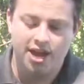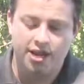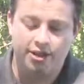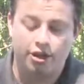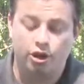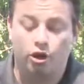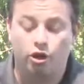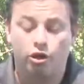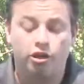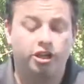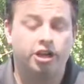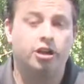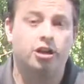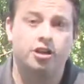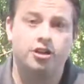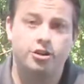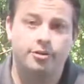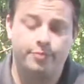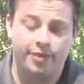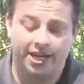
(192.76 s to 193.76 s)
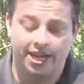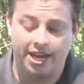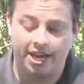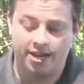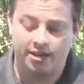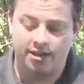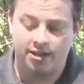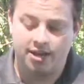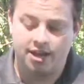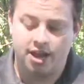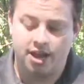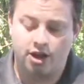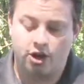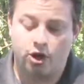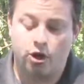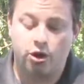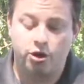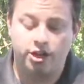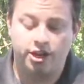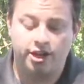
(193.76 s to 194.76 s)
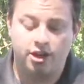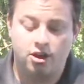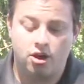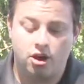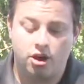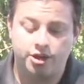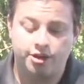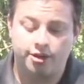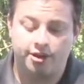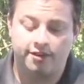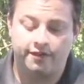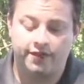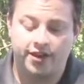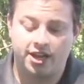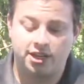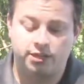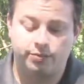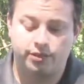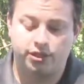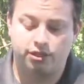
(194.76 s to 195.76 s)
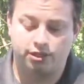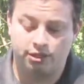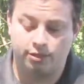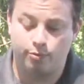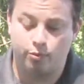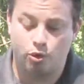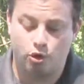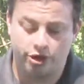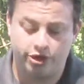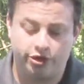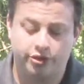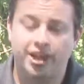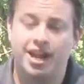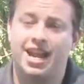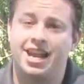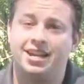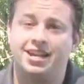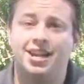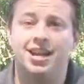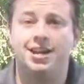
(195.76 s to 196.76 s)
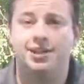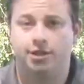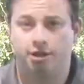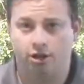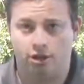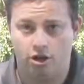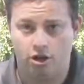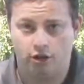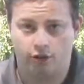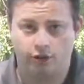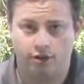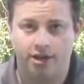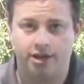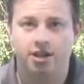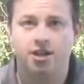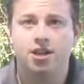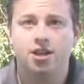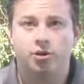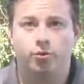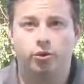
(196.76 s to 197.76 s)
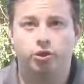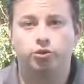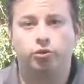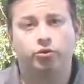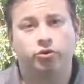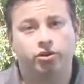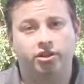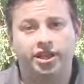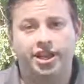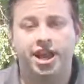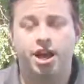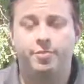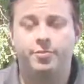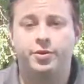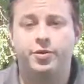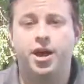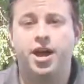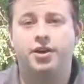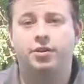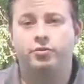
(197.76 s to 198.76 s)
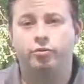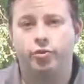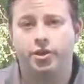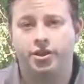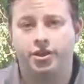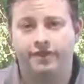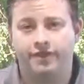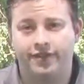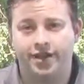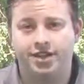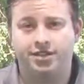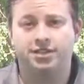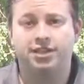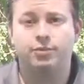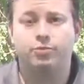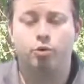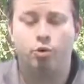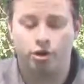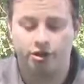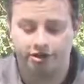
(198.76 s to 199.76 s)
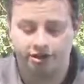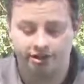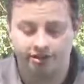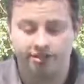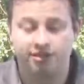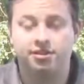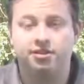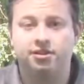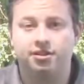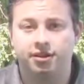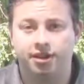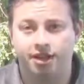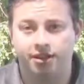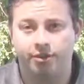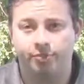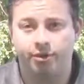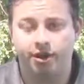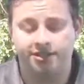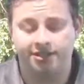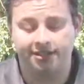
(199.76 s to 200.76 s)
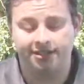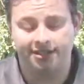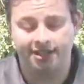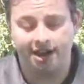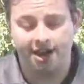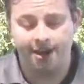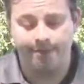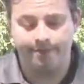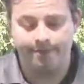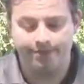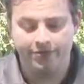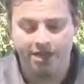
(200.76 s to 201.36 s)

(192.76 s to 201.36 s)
The earlier you begin earning on your investments, the more you'll gain in the long run, which will really help you out with investing more at the present time.